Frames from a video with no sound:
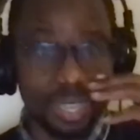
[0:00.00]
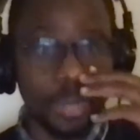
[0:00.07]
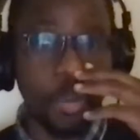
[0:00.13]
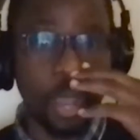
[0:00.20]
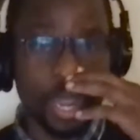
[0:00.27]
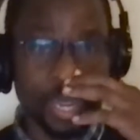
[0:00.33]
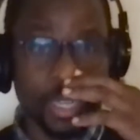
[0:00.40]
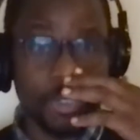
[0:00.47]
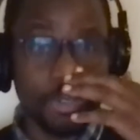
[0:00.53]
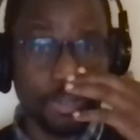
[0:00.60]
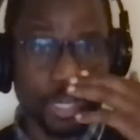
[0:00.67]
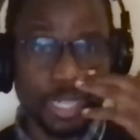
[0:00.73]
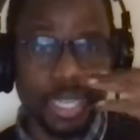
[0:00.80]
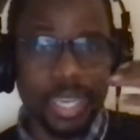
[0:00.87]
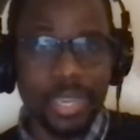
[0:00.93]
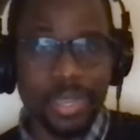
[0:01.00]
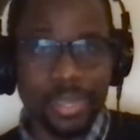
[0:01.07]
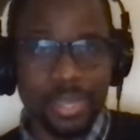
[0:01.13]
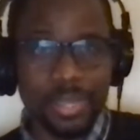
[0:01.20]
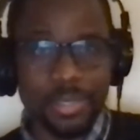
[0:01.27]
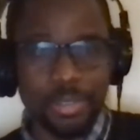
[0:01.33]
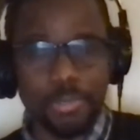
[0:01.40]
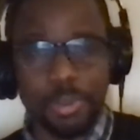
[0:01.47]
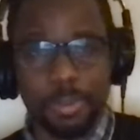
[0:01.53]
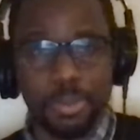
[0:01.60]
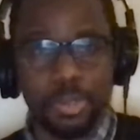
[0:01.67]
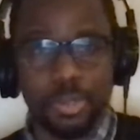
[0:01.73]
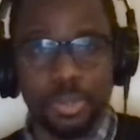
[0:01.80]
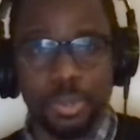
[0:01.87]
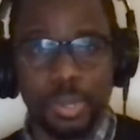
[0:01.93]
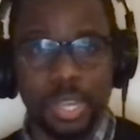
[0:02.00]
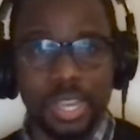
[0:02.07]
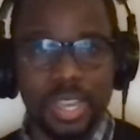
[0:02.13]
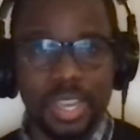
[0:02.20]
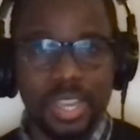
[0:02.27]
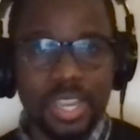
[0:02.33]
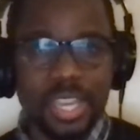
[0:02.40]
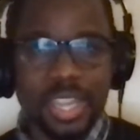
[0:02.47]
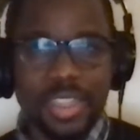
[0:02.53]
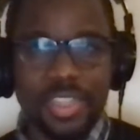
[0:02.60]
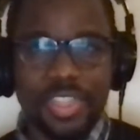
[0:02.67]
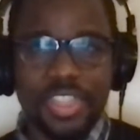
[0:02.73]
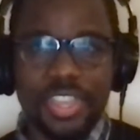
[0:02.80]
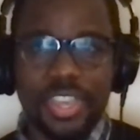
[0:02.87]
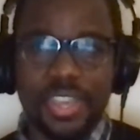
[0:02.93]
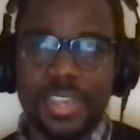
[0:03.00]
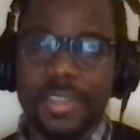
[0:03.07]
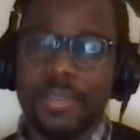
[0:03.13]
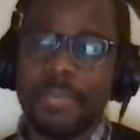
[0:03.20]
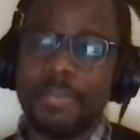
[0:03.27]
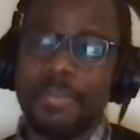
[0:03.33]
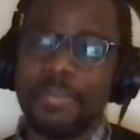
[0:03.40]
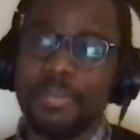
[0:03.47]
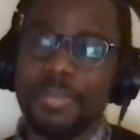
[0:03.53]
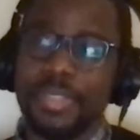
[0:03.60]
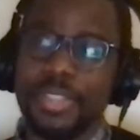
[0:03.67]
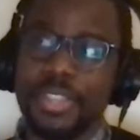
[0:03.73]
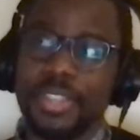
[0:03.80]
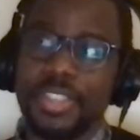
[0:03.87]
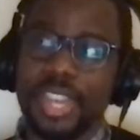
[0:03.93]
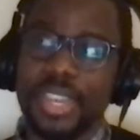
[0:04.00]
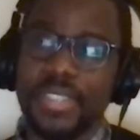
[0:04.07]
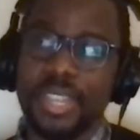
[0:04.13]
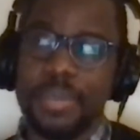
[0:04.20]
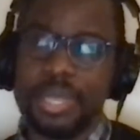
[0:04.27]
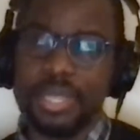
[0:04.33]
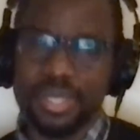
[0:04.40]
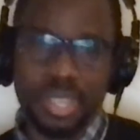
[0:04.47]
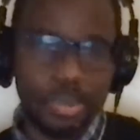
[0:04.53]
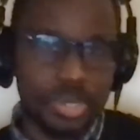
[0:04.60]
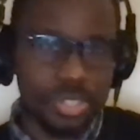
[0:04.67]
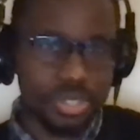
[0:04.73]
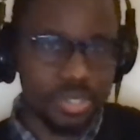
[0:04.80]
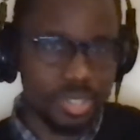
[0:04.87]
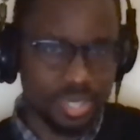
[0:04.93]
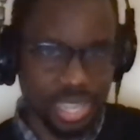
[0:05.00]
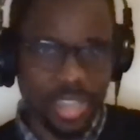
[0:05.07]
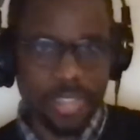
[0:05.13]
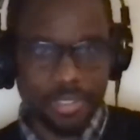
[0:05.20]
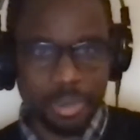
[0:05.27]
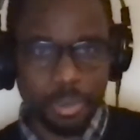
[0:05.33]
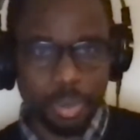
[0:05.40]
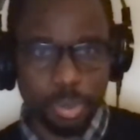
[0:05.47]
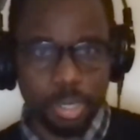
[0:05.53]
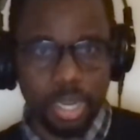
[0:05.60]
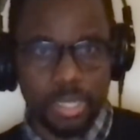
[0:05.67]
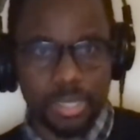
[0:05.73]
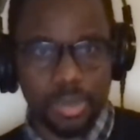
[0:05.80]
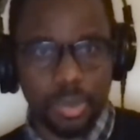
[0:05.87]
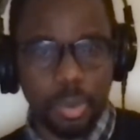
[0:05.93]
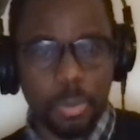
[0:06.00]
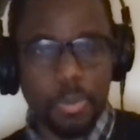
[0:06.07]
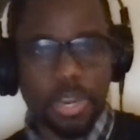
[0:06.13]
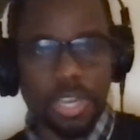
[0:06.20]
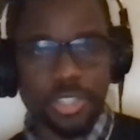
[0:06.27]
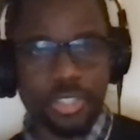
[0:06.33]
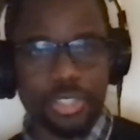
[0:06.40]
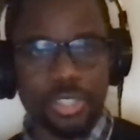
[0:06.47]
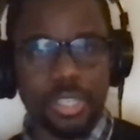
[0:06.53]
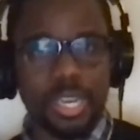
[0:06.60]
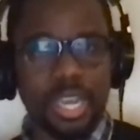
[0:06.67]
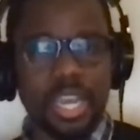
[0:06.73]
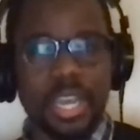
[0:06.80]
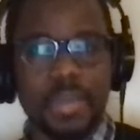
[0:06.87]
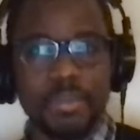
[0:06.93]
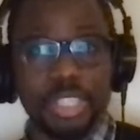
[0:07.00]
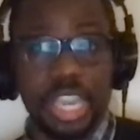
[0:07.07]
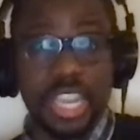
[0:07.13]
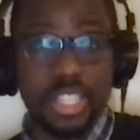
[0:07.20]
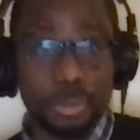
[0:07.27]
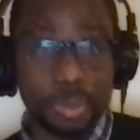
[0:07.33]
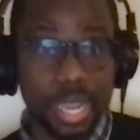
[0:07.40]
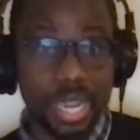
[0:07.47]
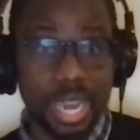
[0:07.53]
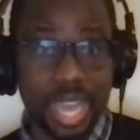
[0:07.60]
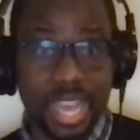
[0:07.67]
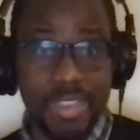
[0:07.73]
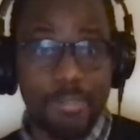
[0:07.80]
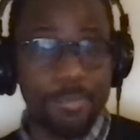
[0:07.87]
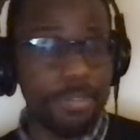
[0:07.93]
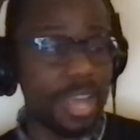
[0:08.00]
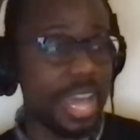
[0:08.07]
Quite literally, a, a trip to the um, the the SABC, which is the South African Broadcasting Corporation, um, changed my life.